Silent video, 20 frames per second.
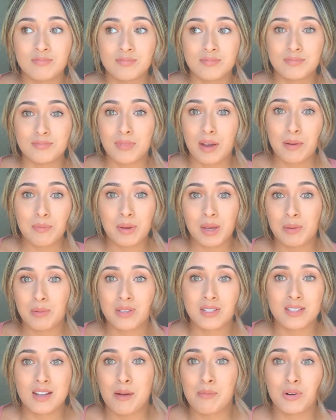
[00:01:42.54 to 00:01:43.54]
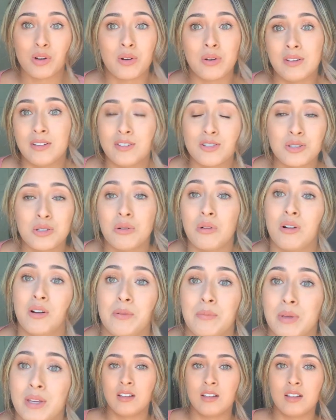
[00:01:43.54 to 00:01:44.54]
my baby stopped growing. There's no
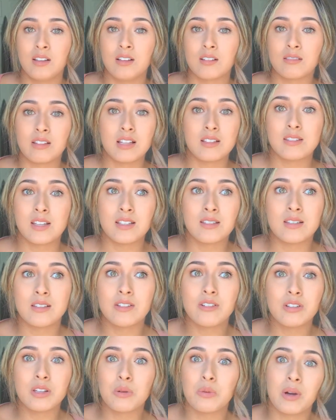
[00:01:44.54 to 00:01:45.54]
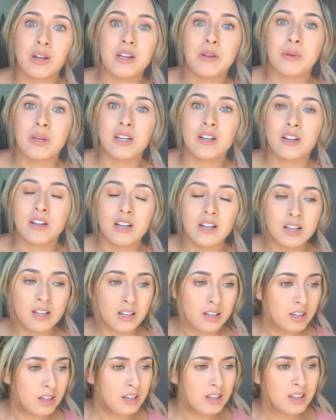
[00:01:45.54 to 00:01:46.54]
heartbeat. But That's literally why I'm here.
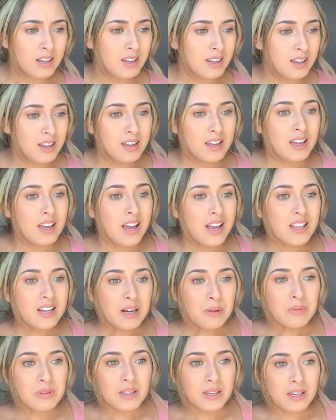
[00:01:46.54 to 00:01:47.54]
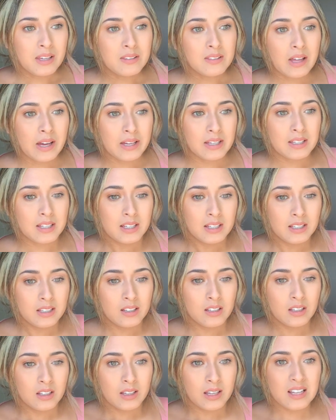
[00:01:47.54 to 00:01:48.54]
And I'm thinking, like,
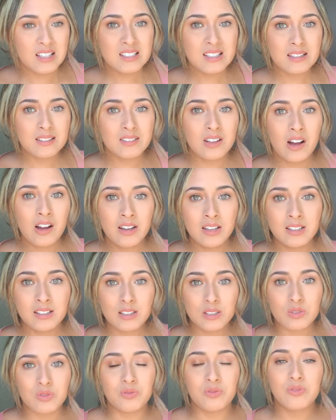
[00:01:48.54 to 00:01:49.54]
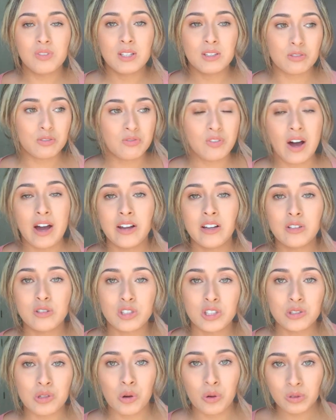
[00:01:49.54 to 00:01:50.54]
is it not in this this file
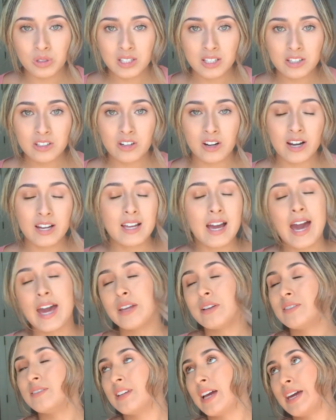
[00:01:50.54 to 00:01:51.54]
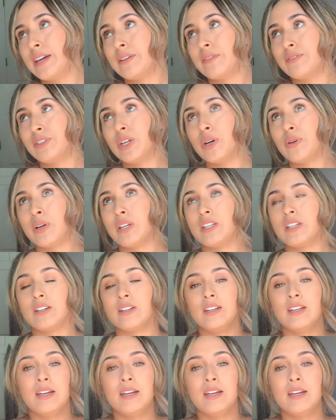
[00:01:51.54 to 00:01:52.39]
she's holding in her hand? I, I have no idea.